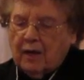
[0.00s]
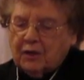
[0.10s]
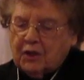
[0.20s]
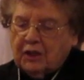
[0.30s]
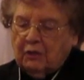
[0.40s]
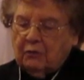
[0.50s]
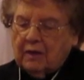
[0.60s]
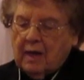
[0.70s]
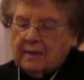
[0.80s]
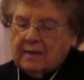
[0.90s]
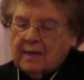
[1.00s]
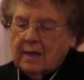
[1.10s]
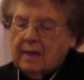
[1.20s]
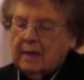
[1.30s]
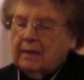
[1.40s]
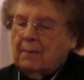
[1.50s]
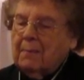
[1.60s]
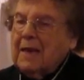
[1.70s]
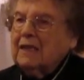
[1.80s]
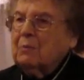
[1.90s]
our children on Sunday, and the
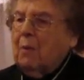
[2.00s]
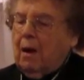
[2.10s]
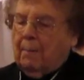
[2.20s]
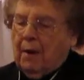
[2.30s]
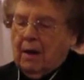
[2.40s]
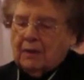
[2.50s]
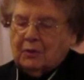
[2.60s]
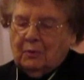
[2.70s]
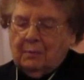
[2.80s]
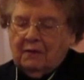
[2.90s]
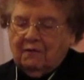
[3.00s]
baseball parks would be